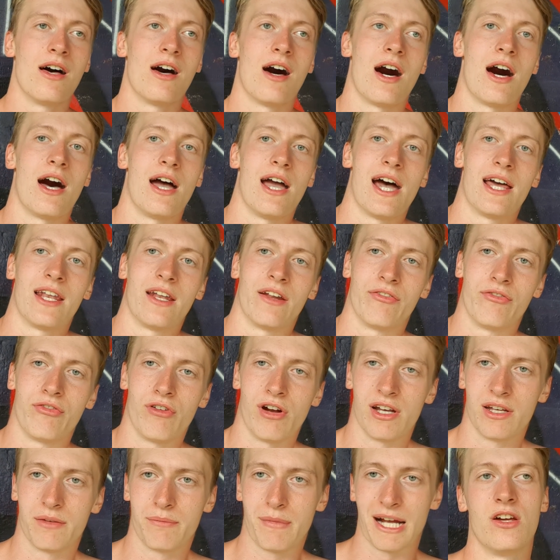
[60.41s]
I had a
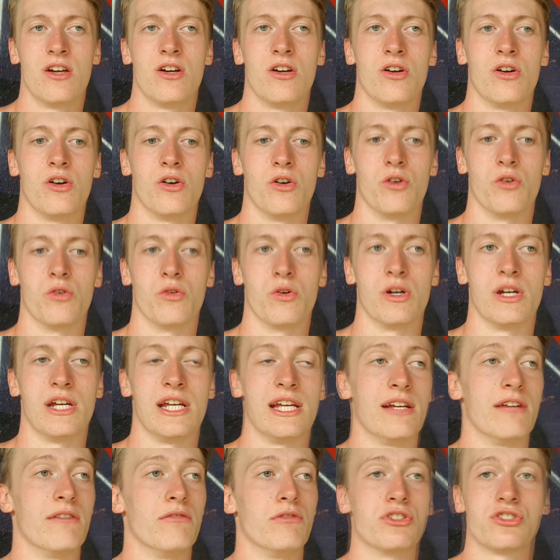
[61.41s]
friend back who
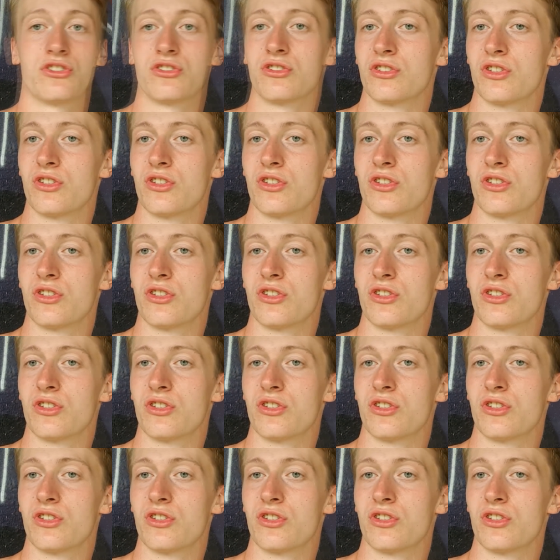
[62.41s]
he